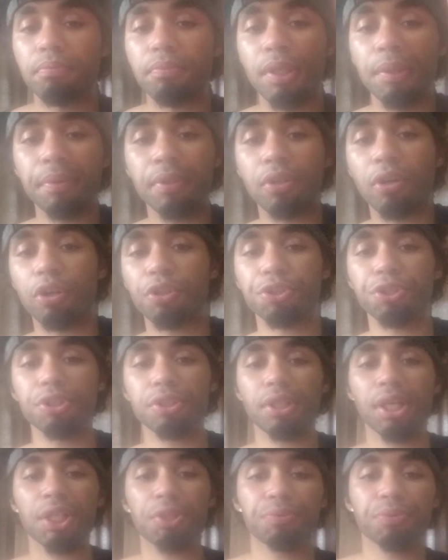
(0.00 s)
Maybe in
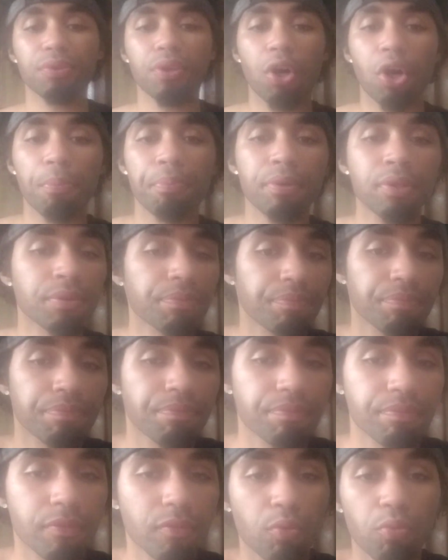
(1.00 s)
God's eyes we are, but
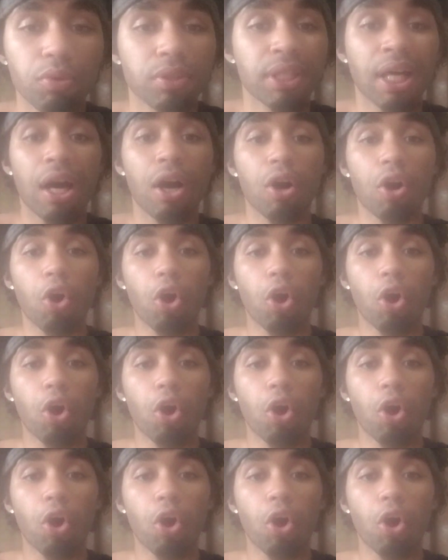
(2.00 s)
we're not